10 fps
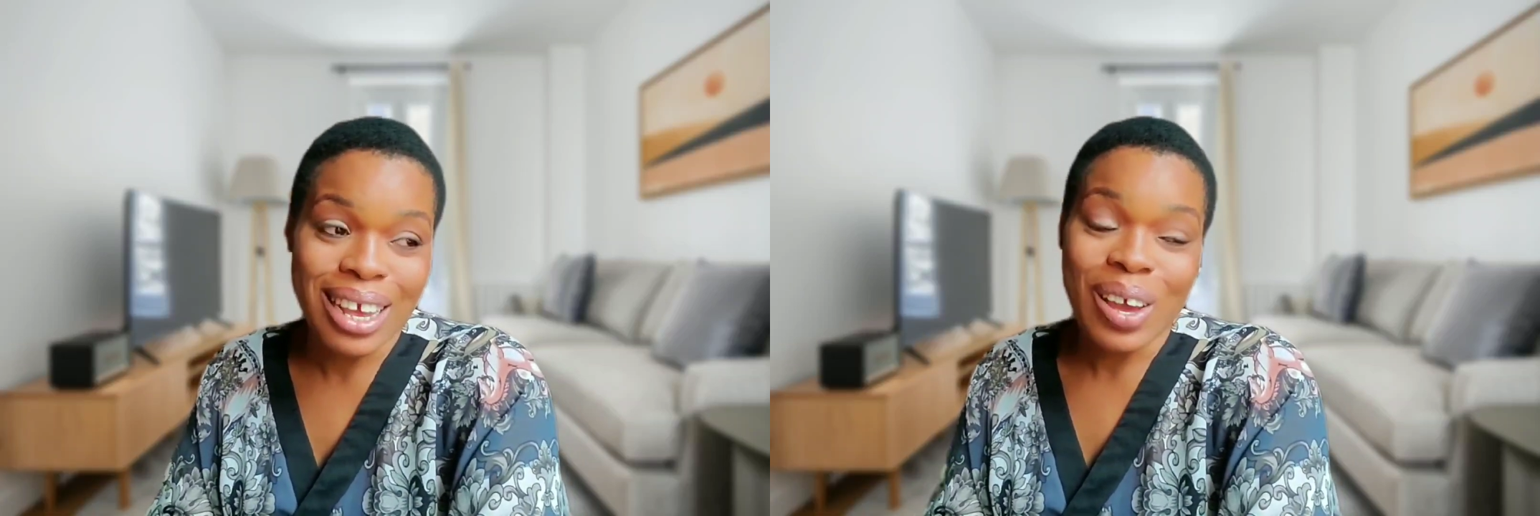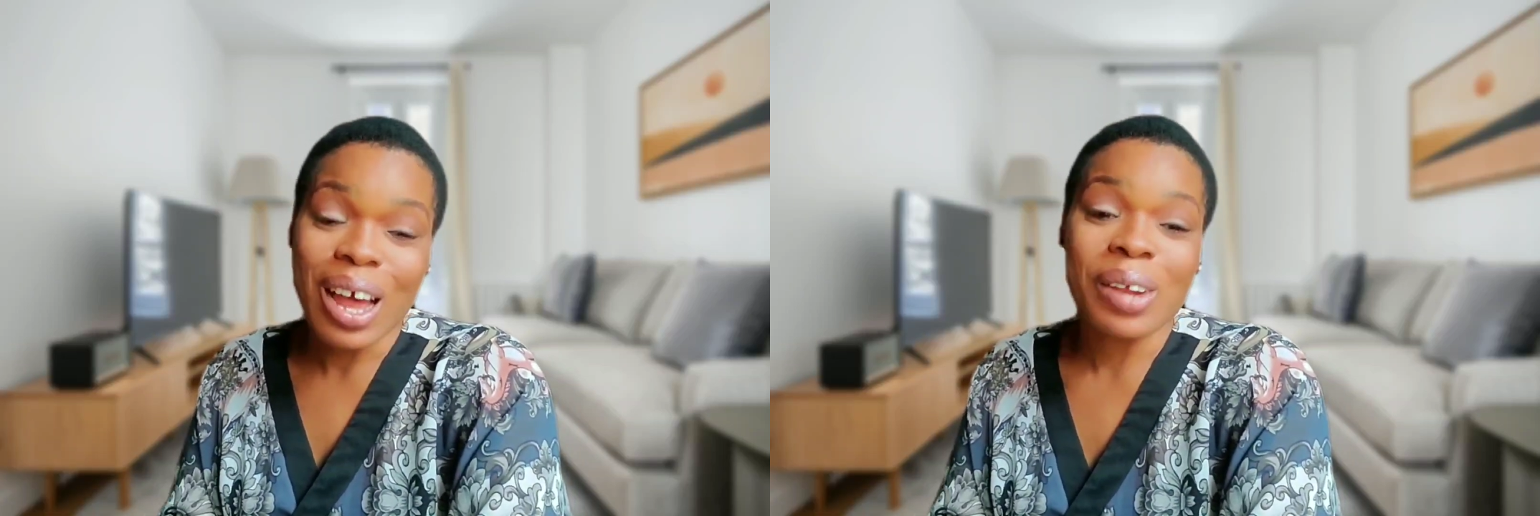
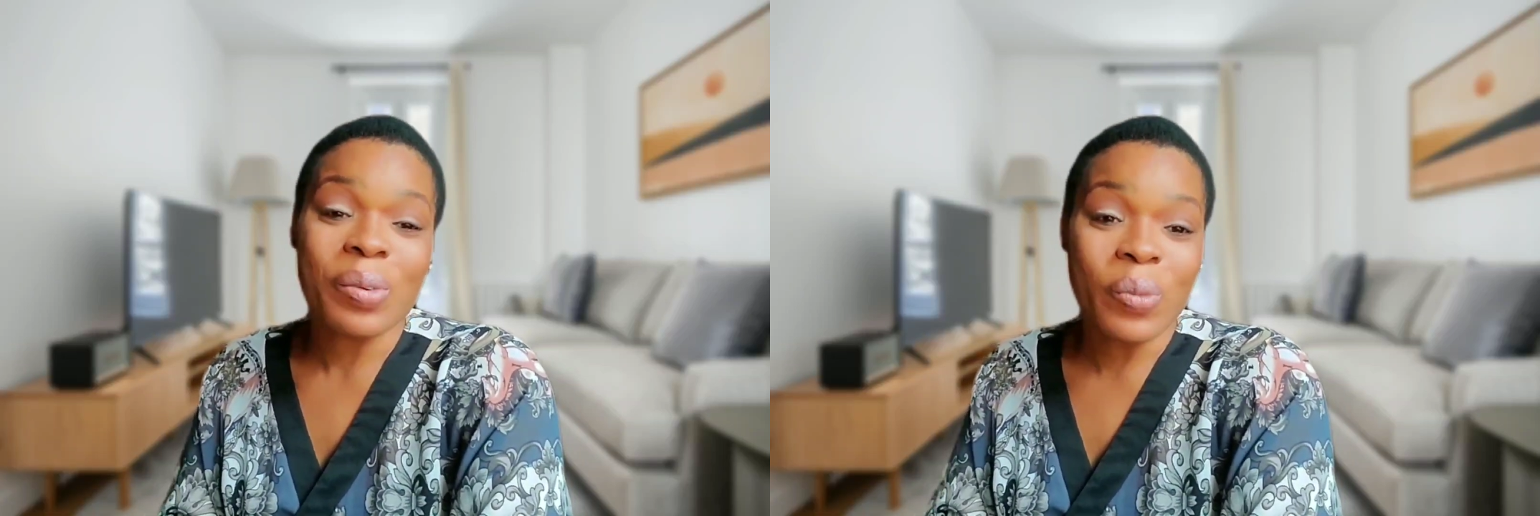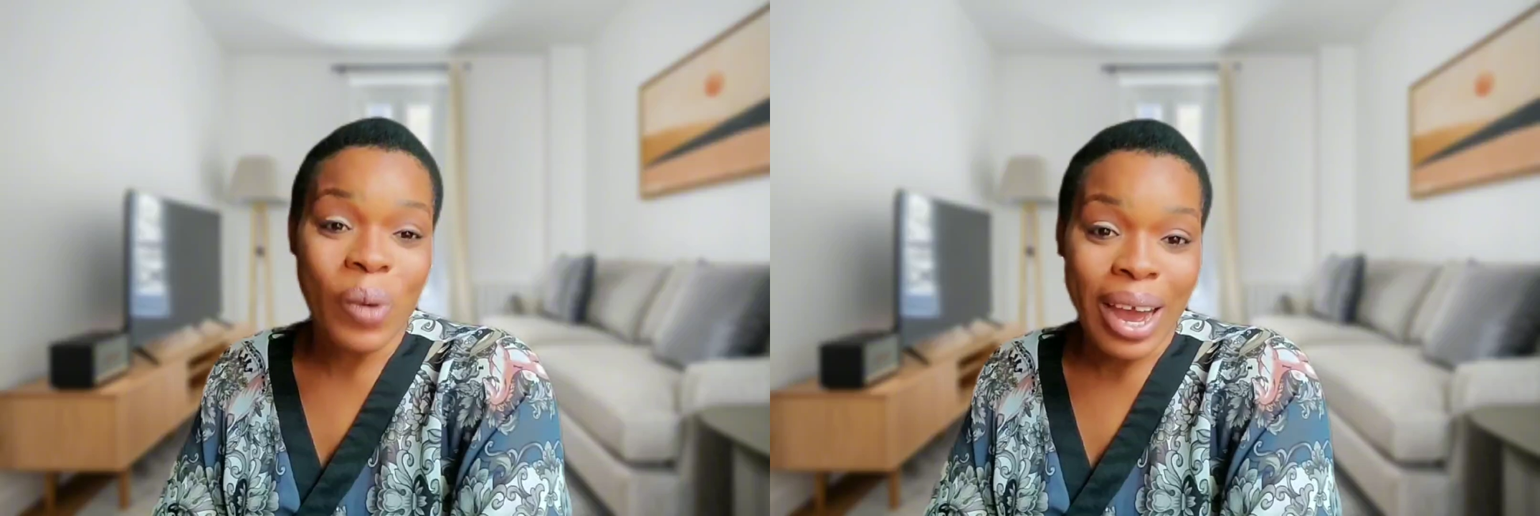and
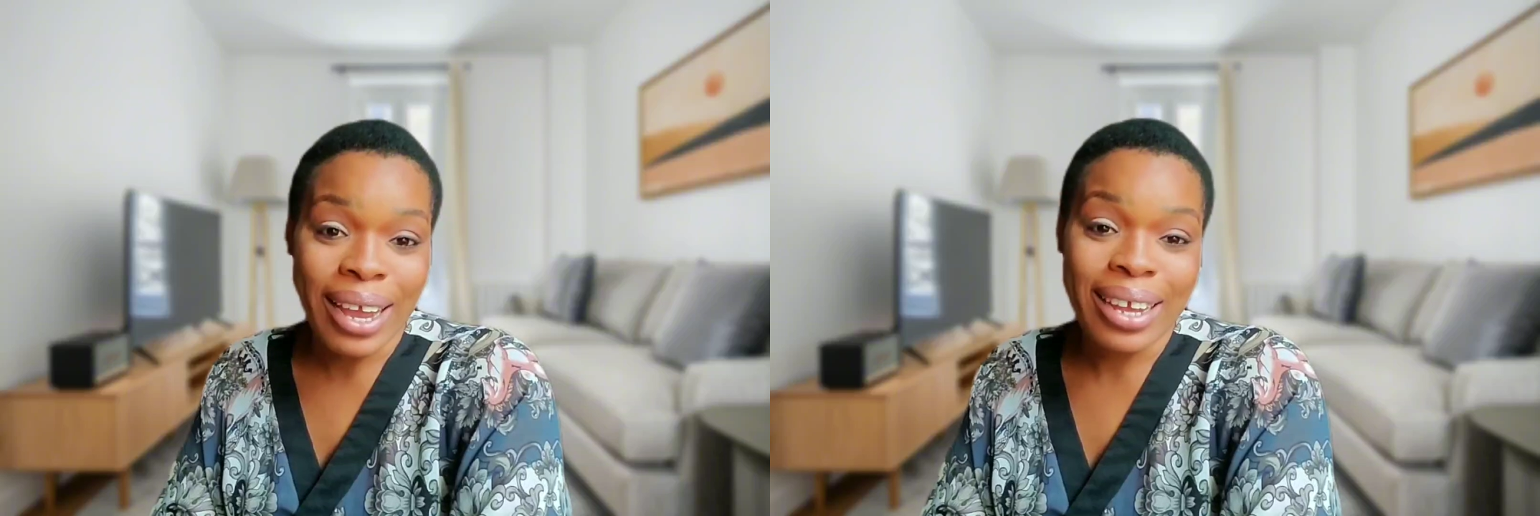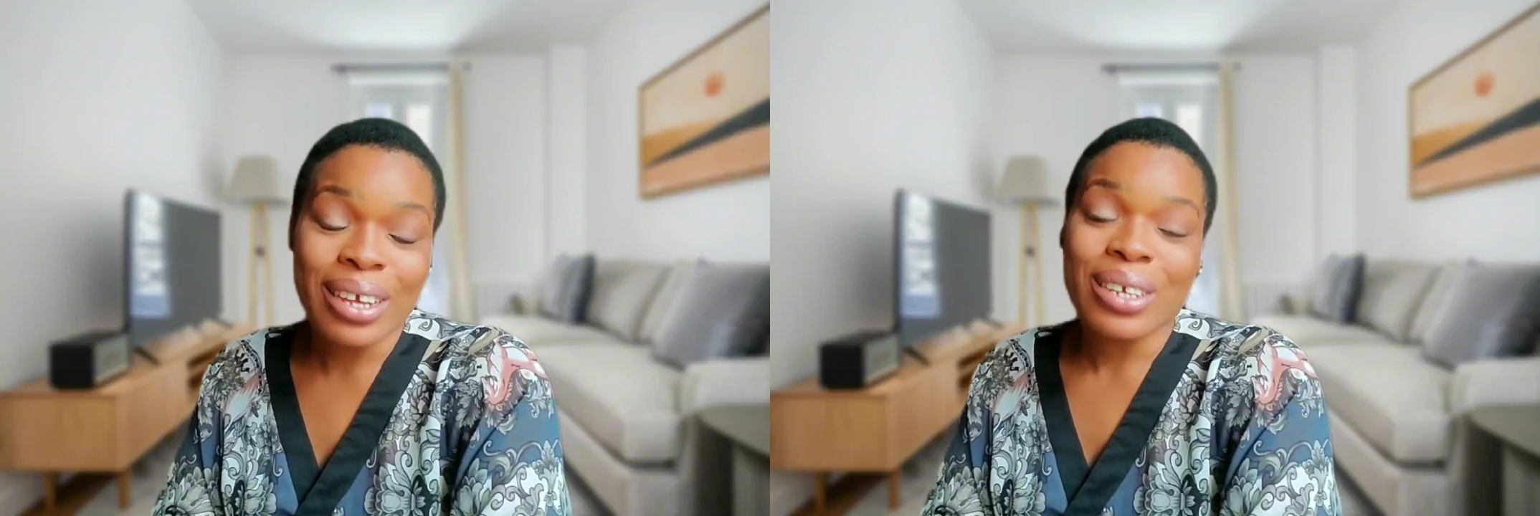
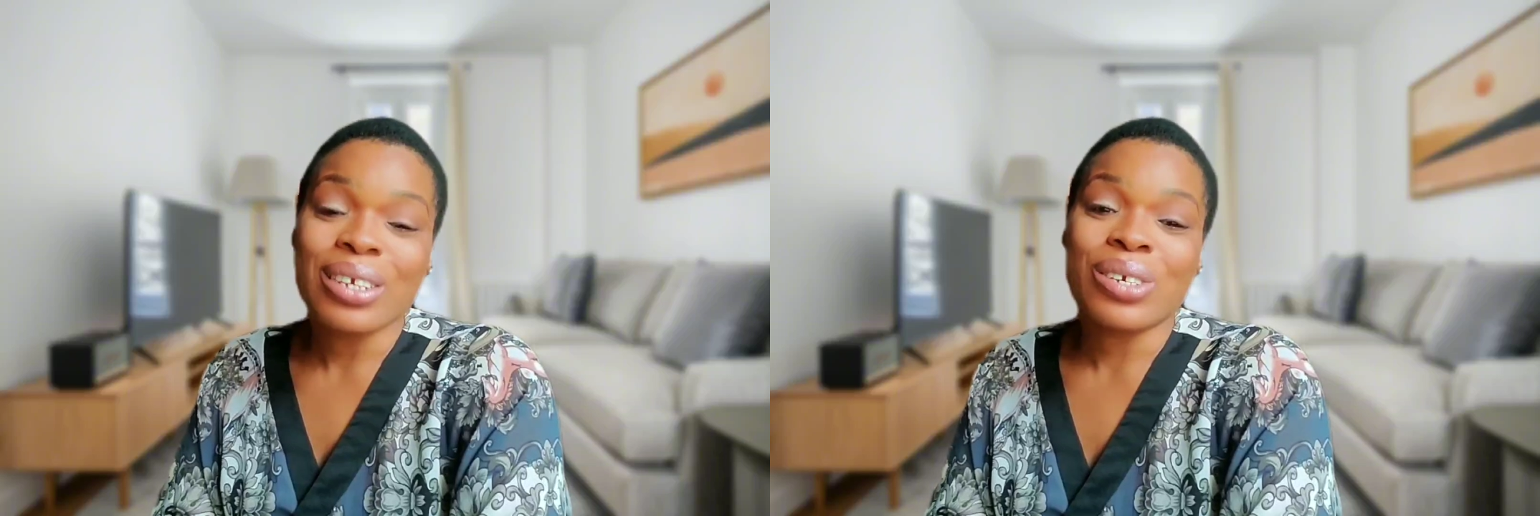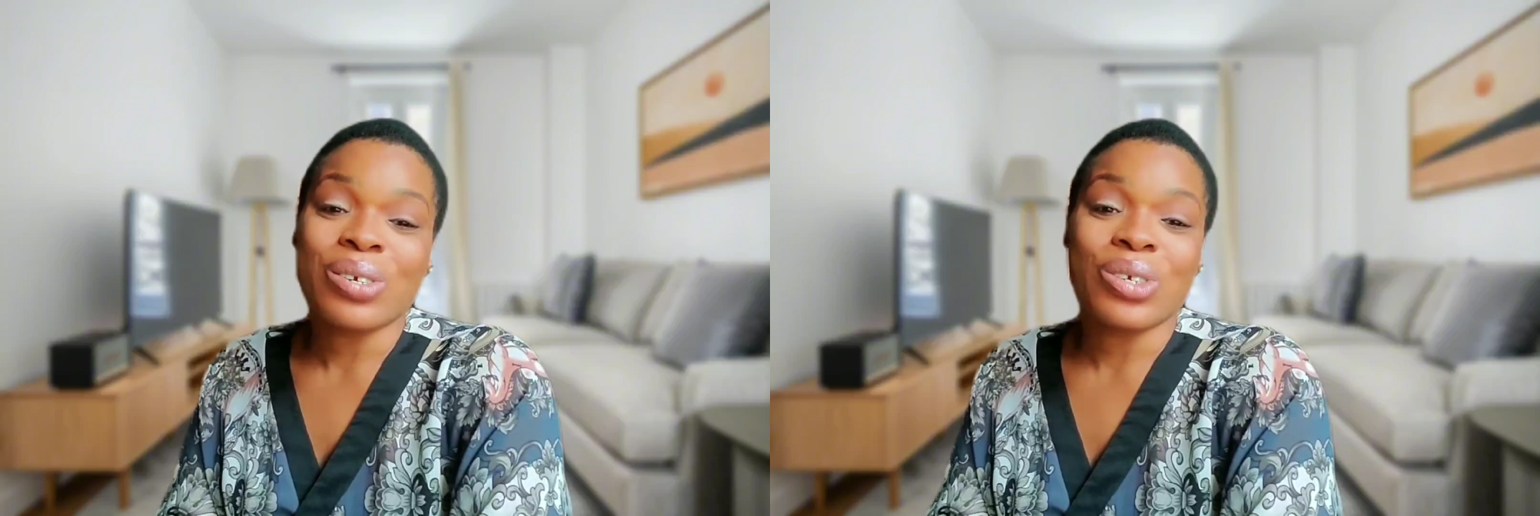why
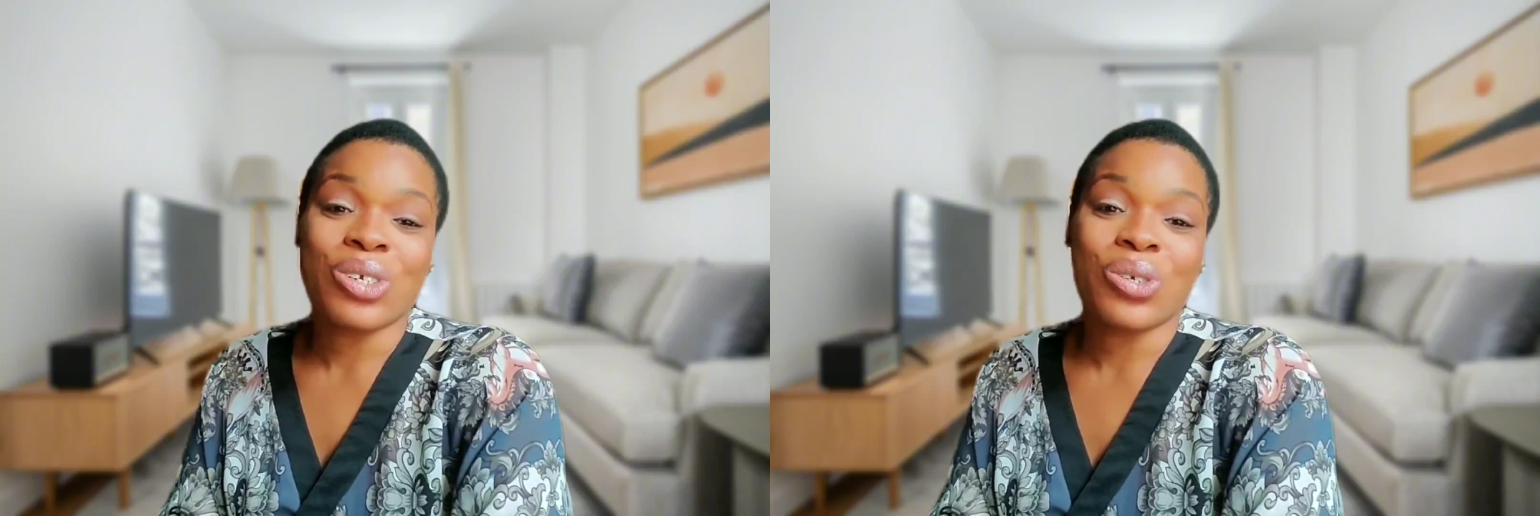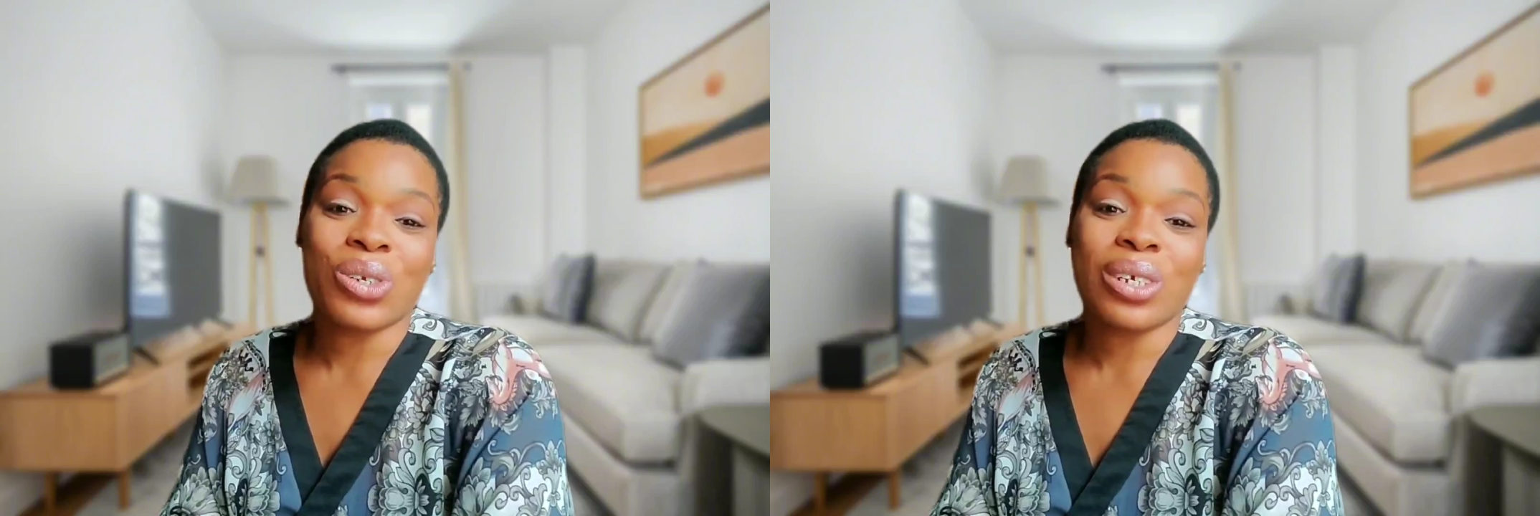you
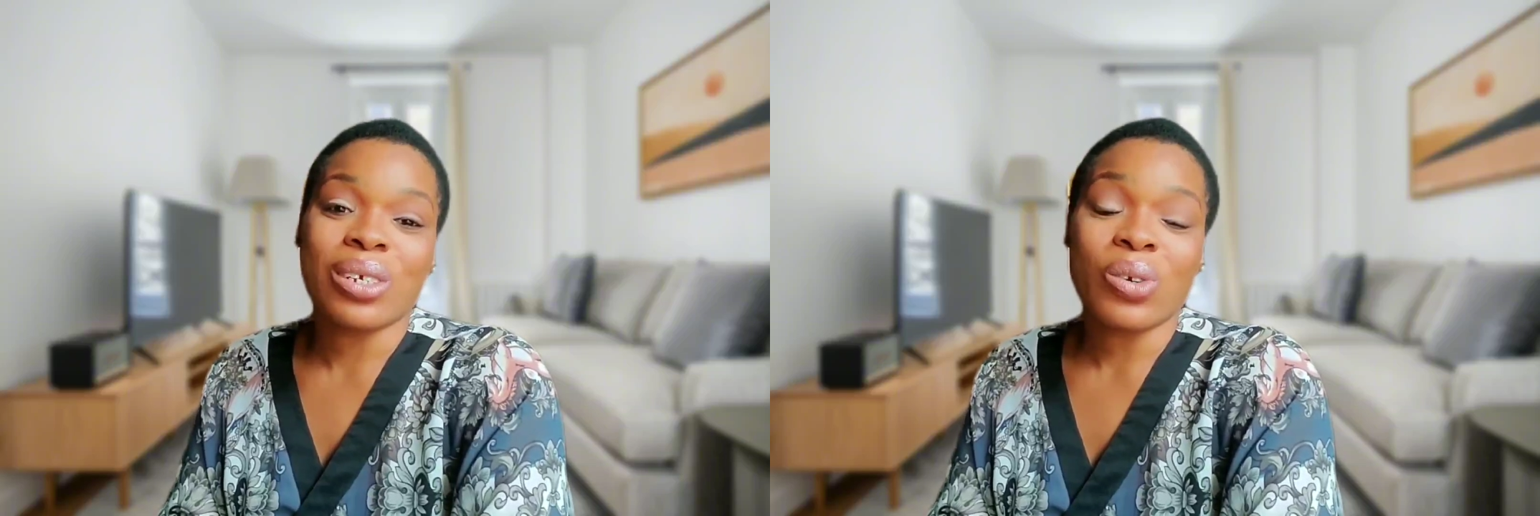should